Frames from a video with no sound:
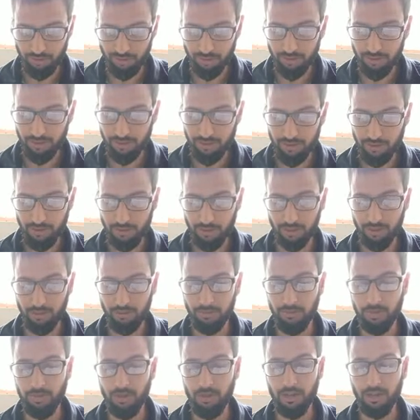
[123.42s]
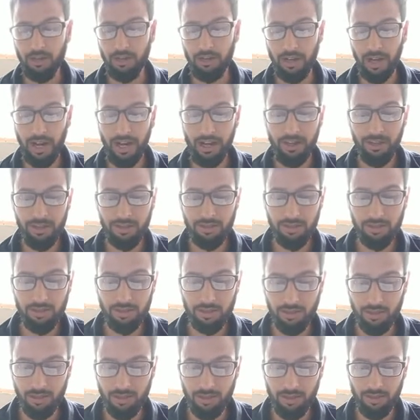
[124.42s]
this
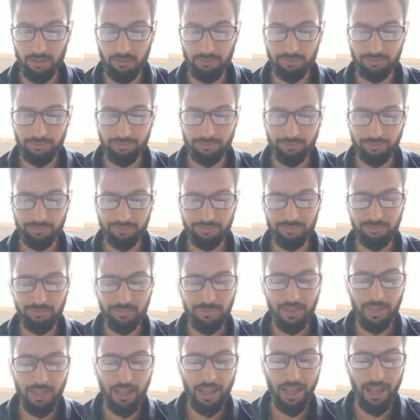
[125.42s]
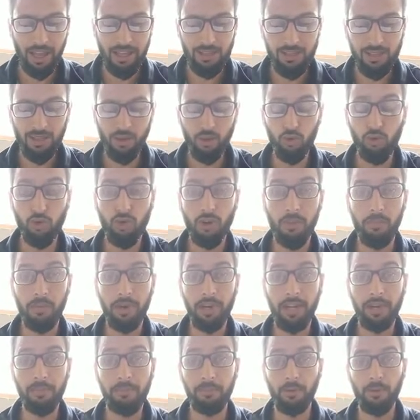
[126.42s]
Dryden's essay on
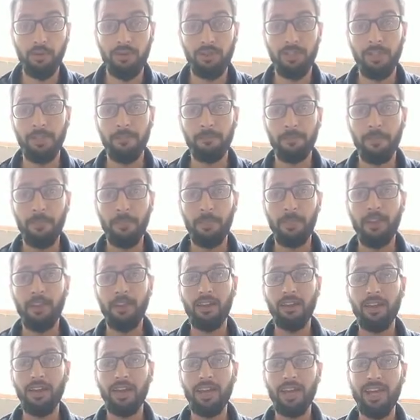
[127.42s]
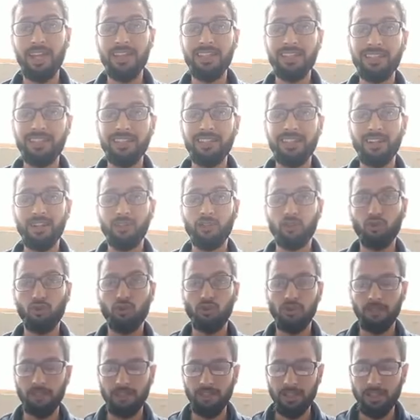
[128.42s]
dramatic poesy. An essay on
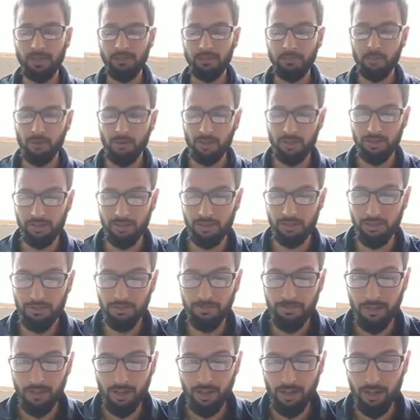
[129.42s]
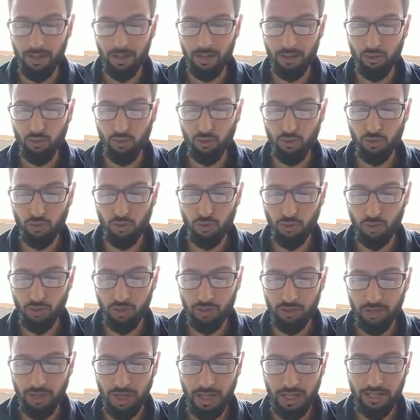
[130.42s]
dramatic poesy, as you
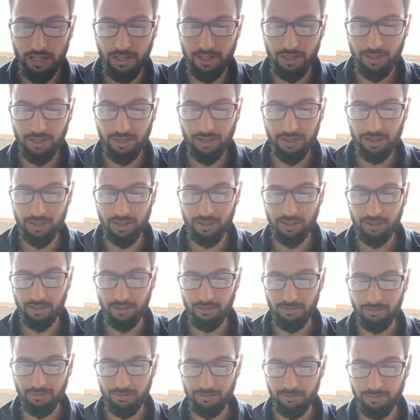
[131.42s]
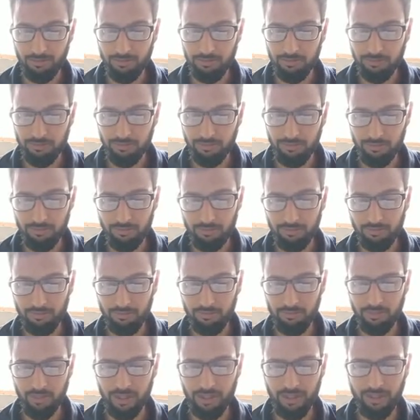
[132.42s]
know, Dryden
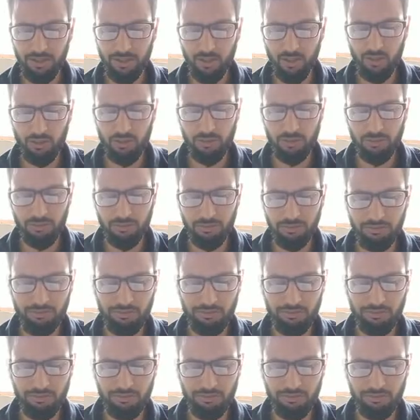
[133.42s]
in this